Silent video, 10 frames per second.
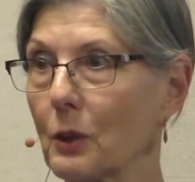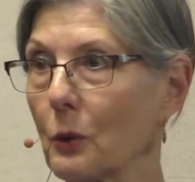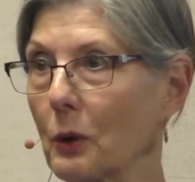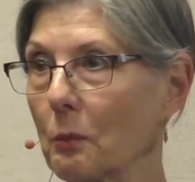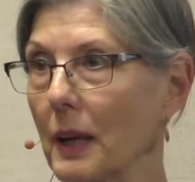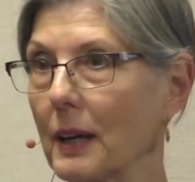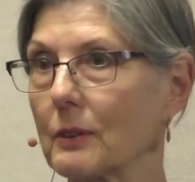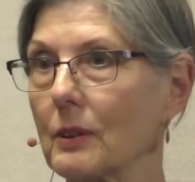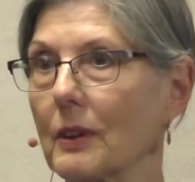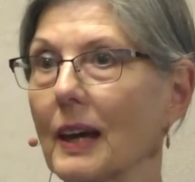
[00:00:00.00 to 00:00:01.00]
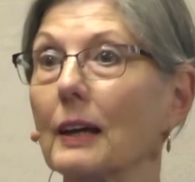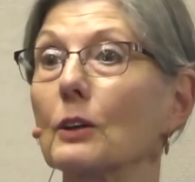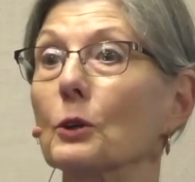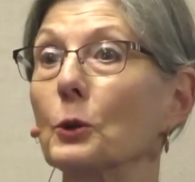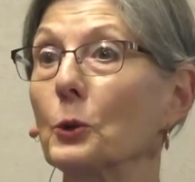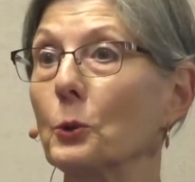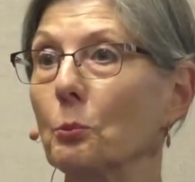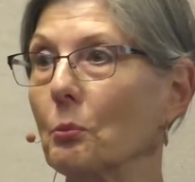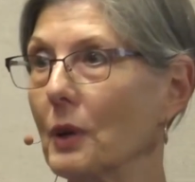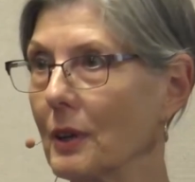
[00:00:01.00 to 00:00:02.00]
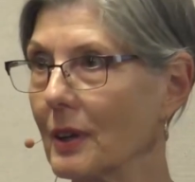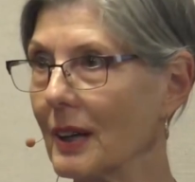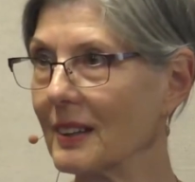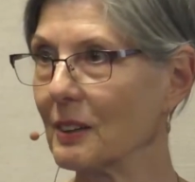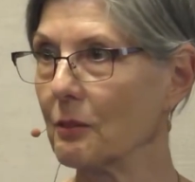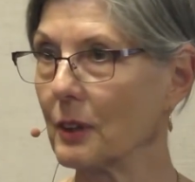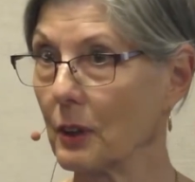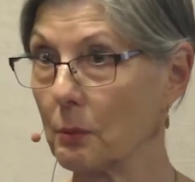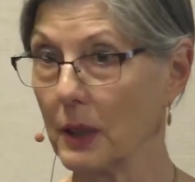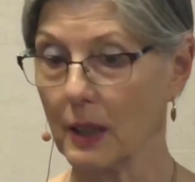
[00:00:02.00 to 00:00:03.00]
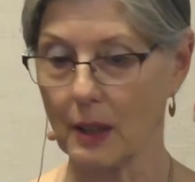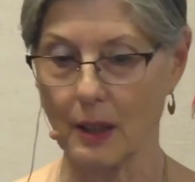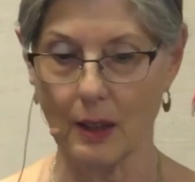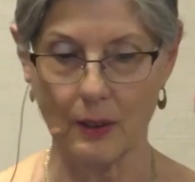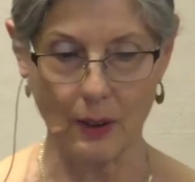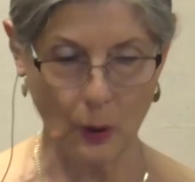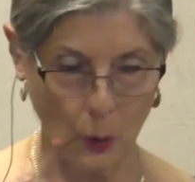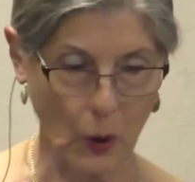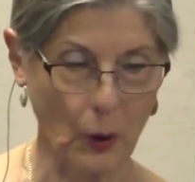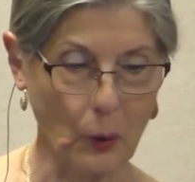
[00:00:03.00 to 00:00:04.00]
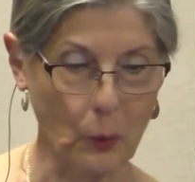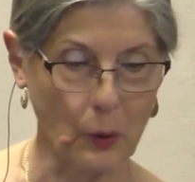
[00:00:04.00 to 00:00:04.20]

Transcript: Going back to that loom in the very beginning quote,